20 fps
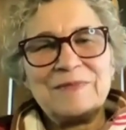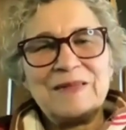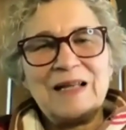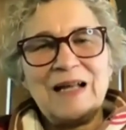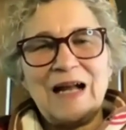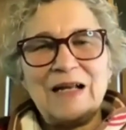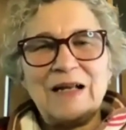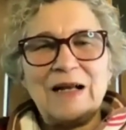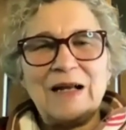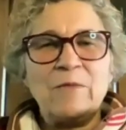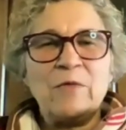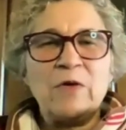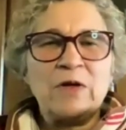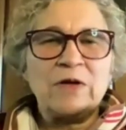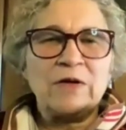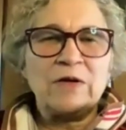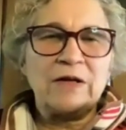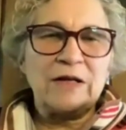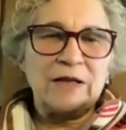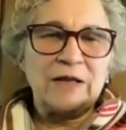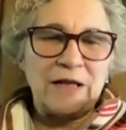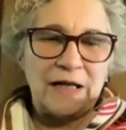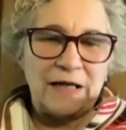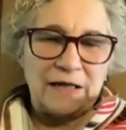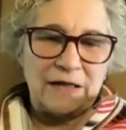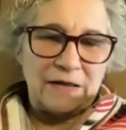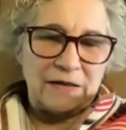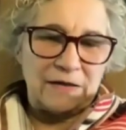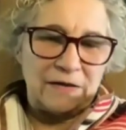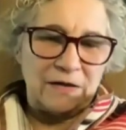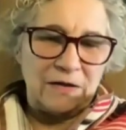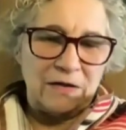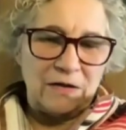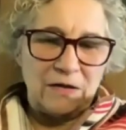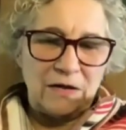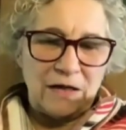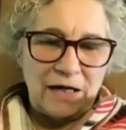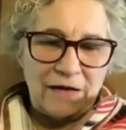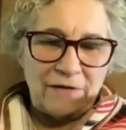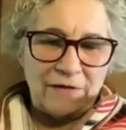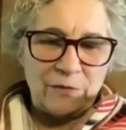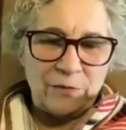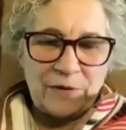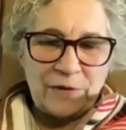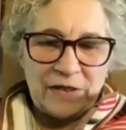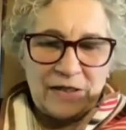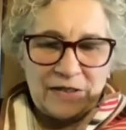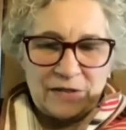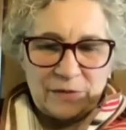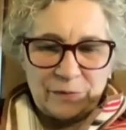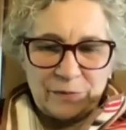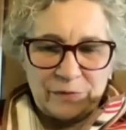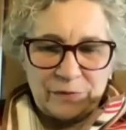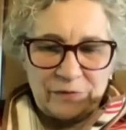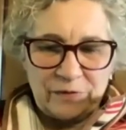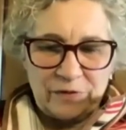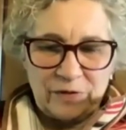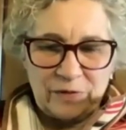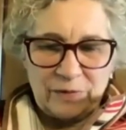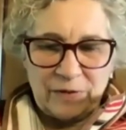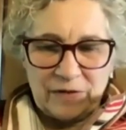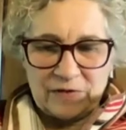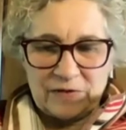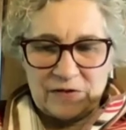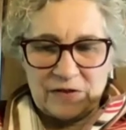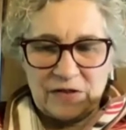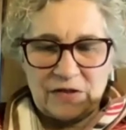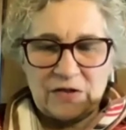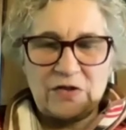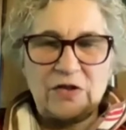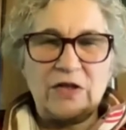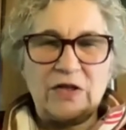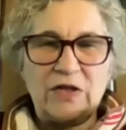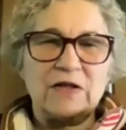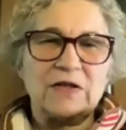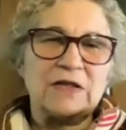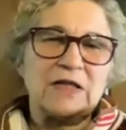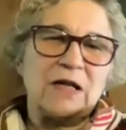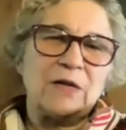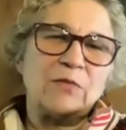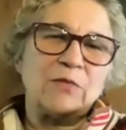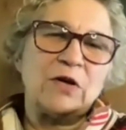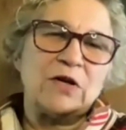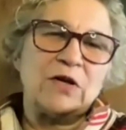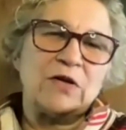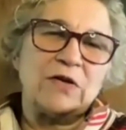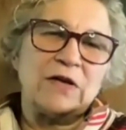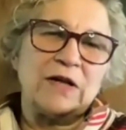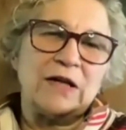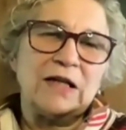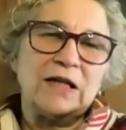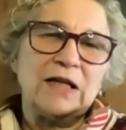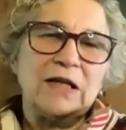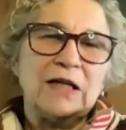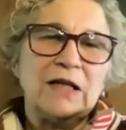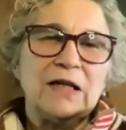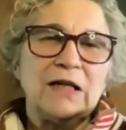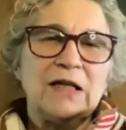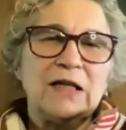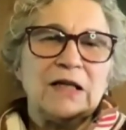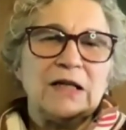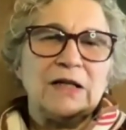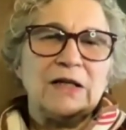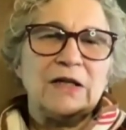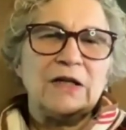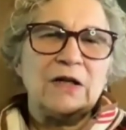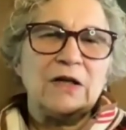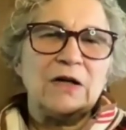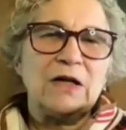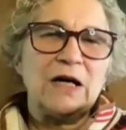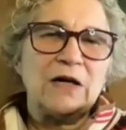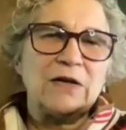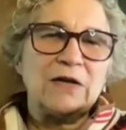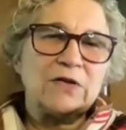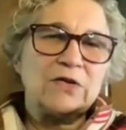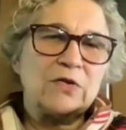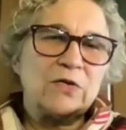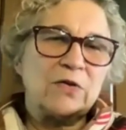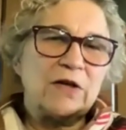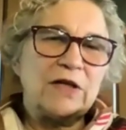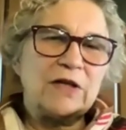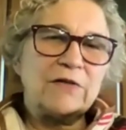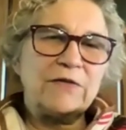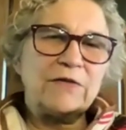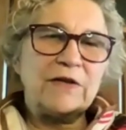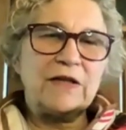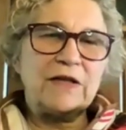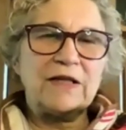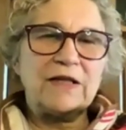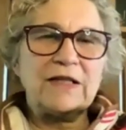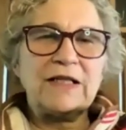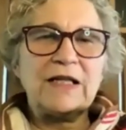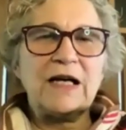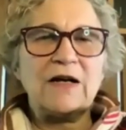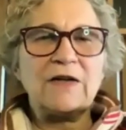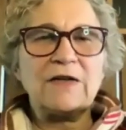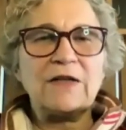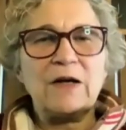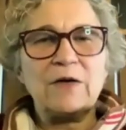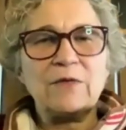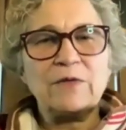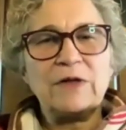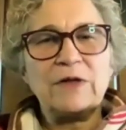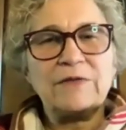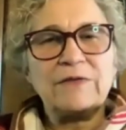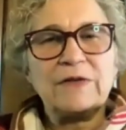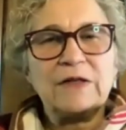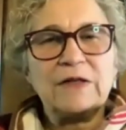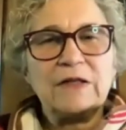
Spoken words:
I'm wondering, like, I haven't been into Peru in about 6 years, and I'm wondering, how the joy is feeling now that we've,